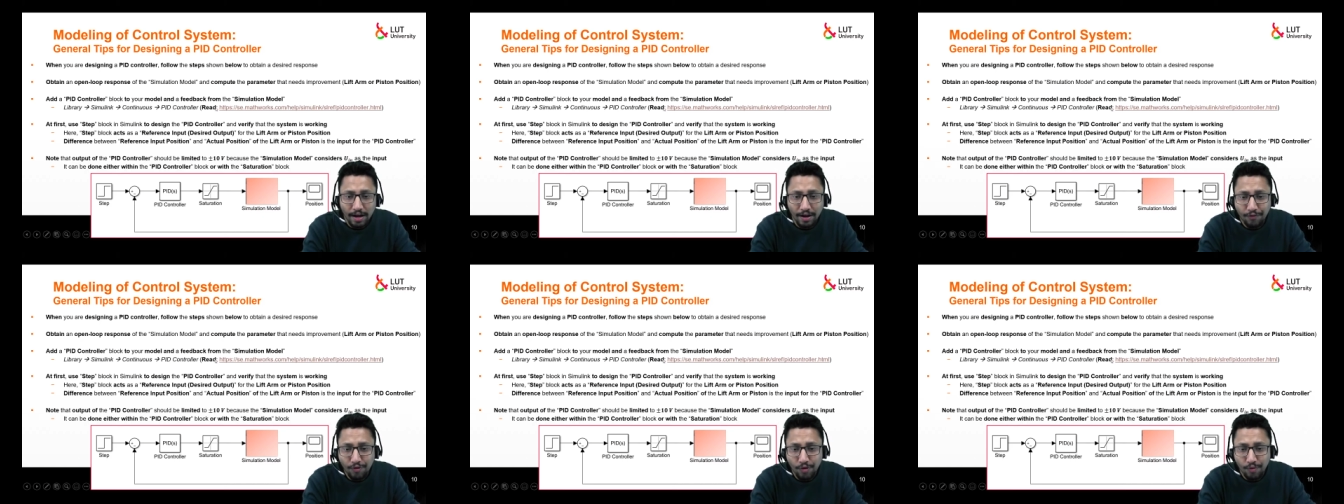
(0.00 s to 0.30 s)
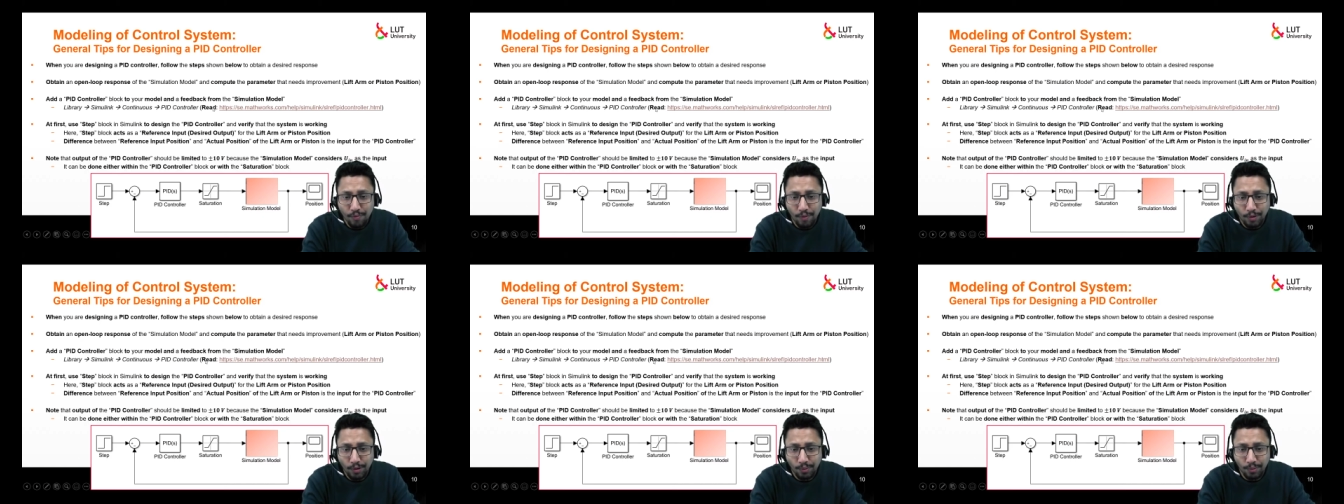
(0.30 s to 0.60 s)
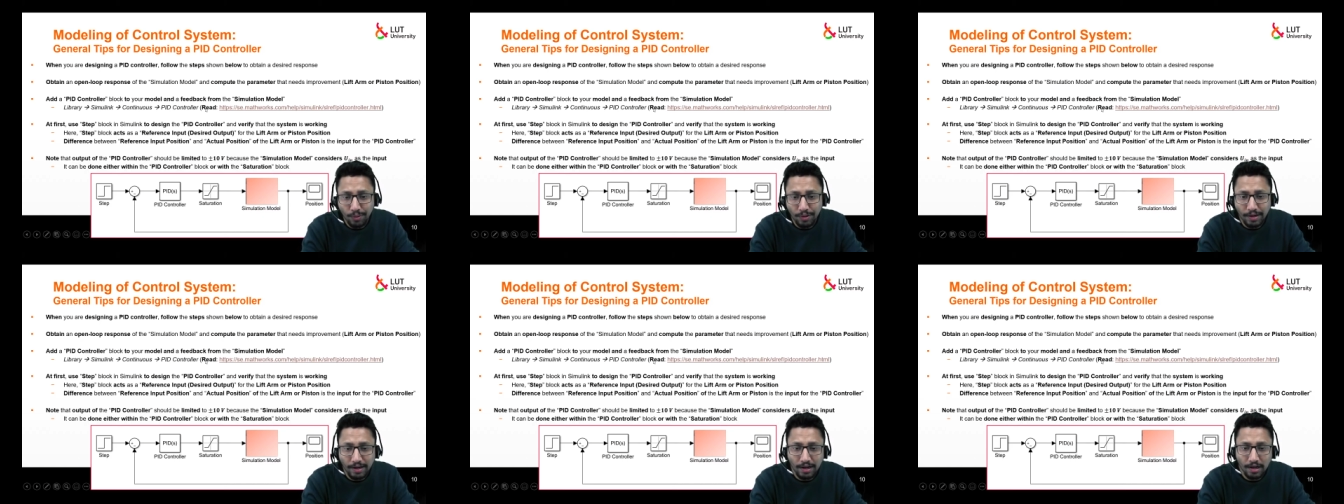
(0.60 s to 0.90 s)
If you want
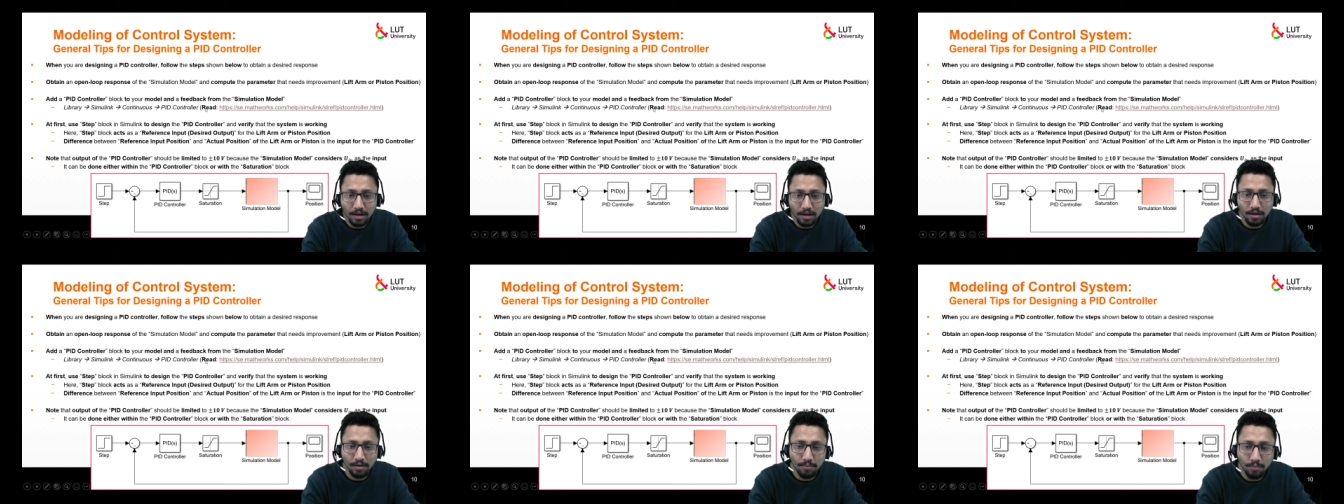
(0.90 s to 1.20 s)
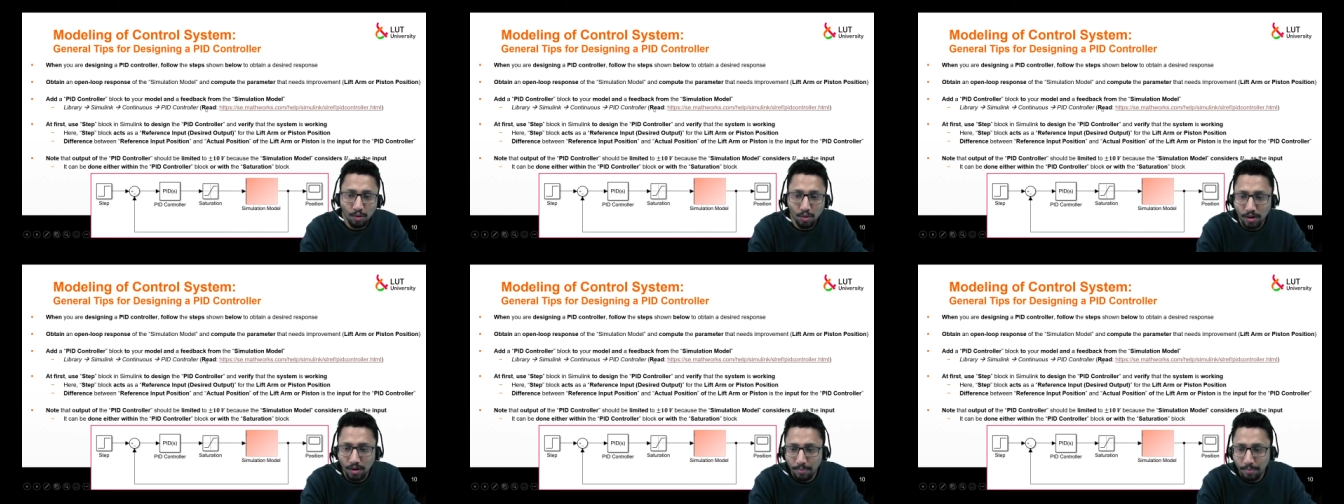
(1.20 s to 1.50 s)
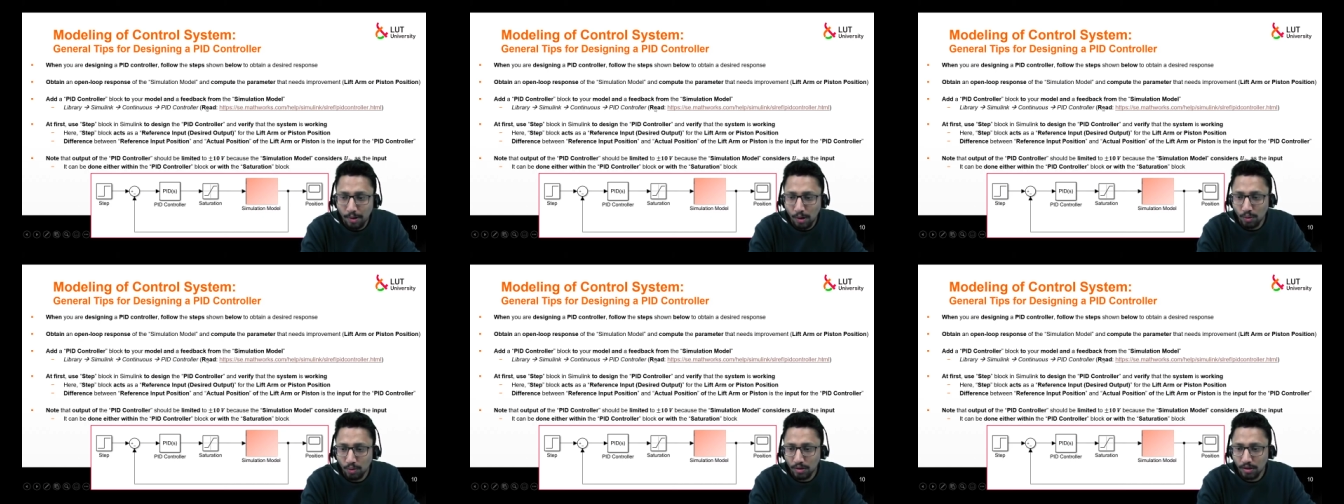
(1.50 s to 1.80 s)
to read more
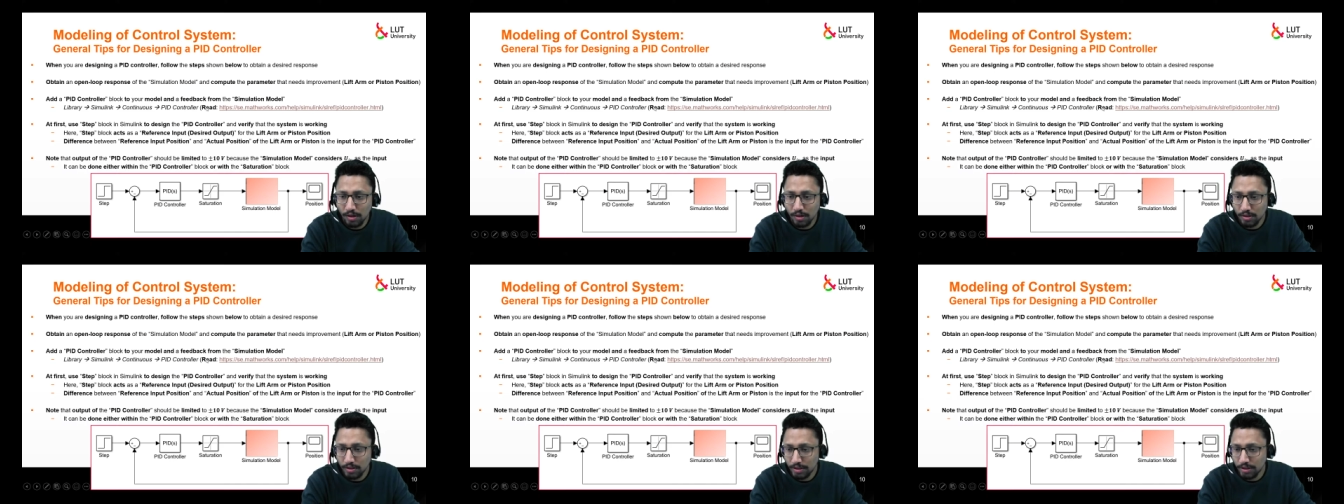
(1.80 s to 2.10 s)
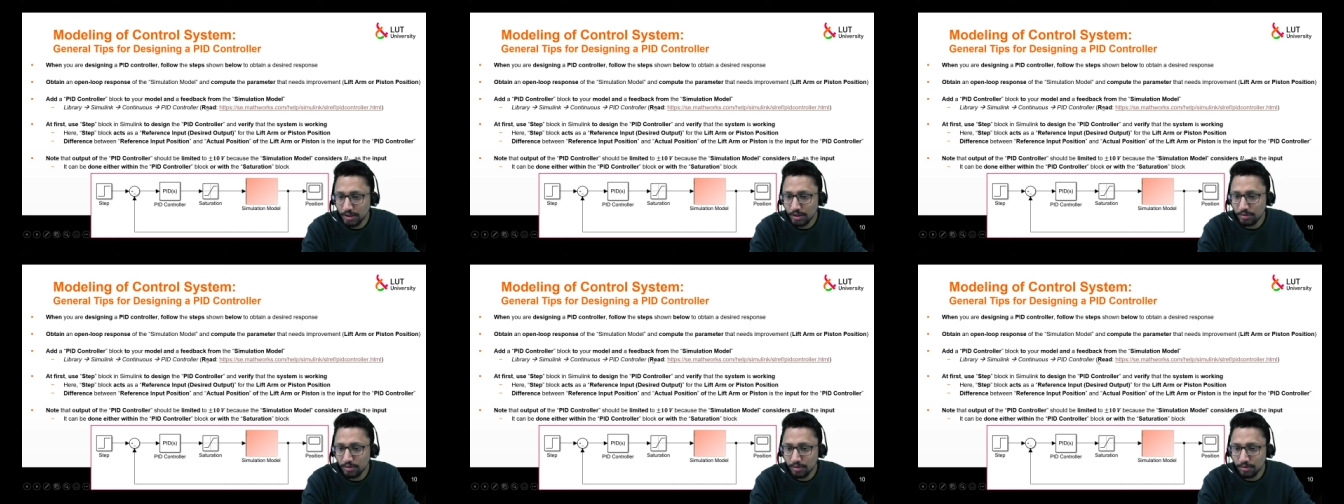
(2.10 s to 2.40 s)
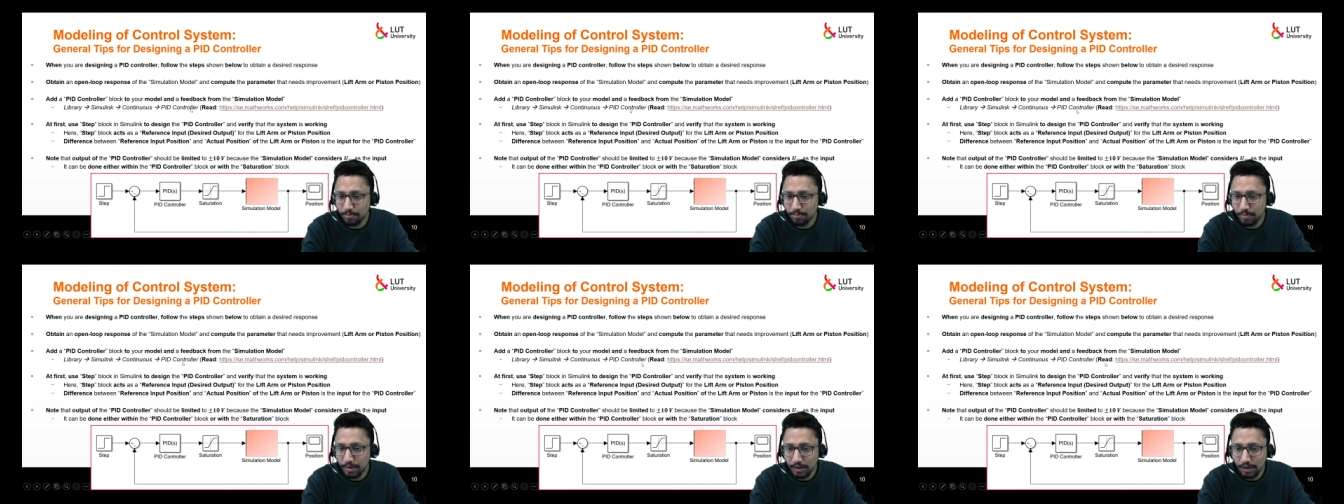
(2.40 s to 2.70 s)
about this
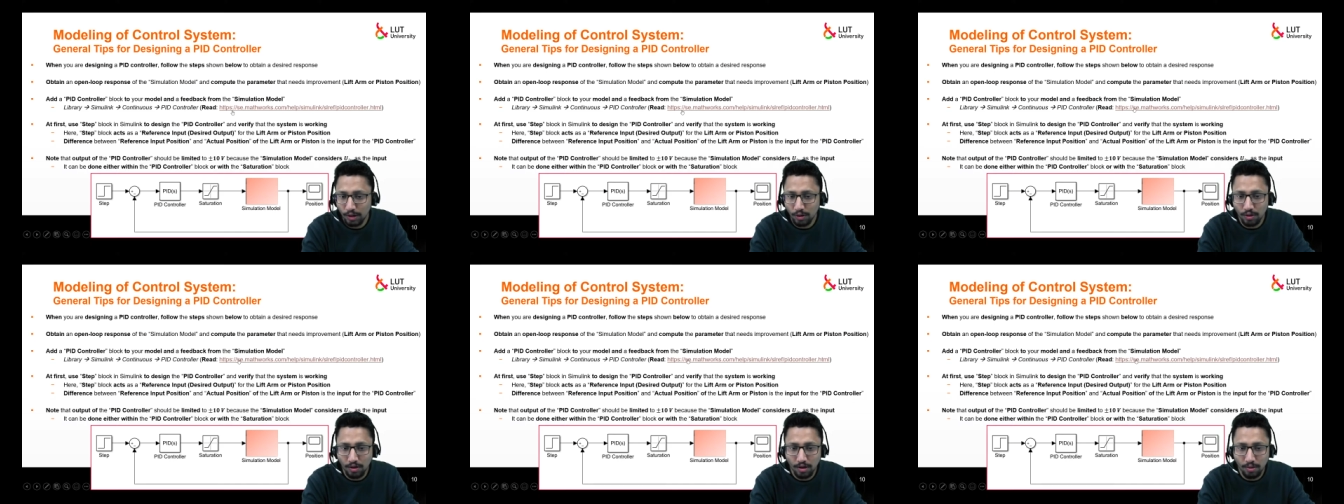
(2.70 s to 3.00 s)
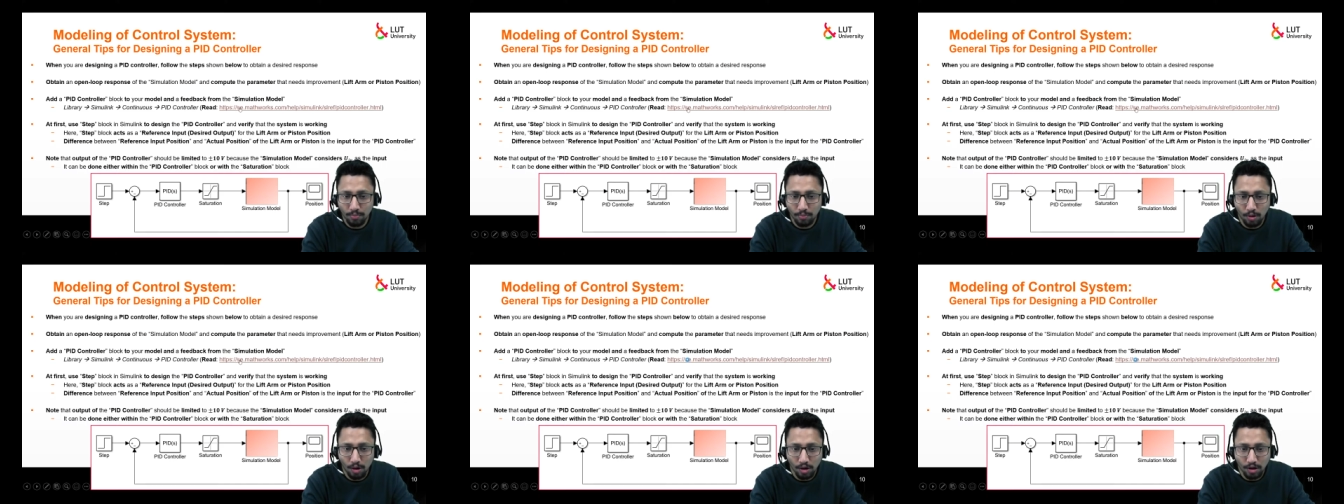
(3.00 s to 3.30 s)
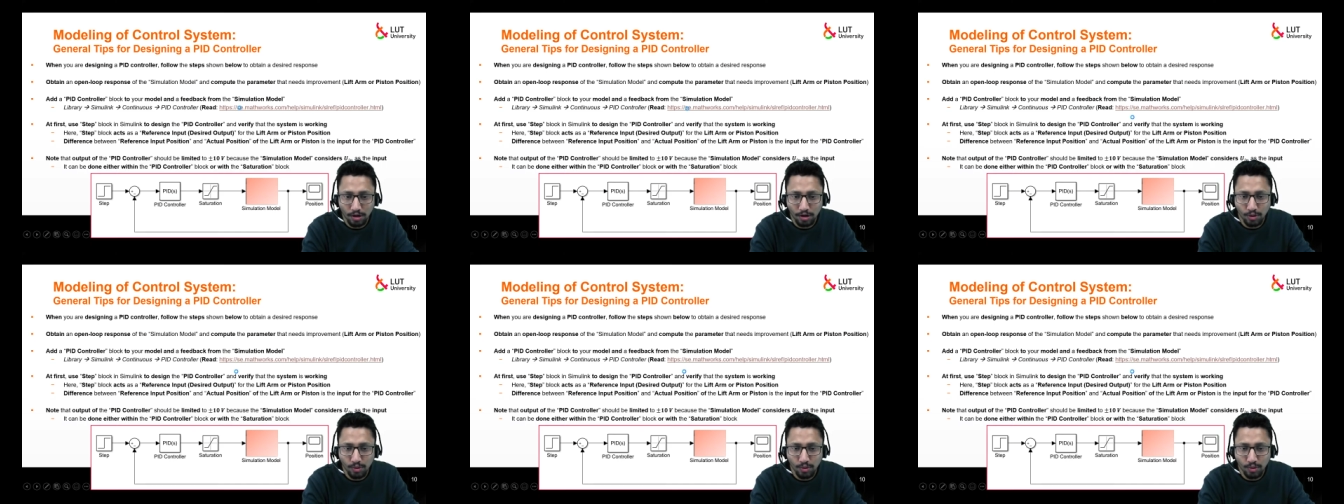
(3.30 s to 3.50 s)
particular block,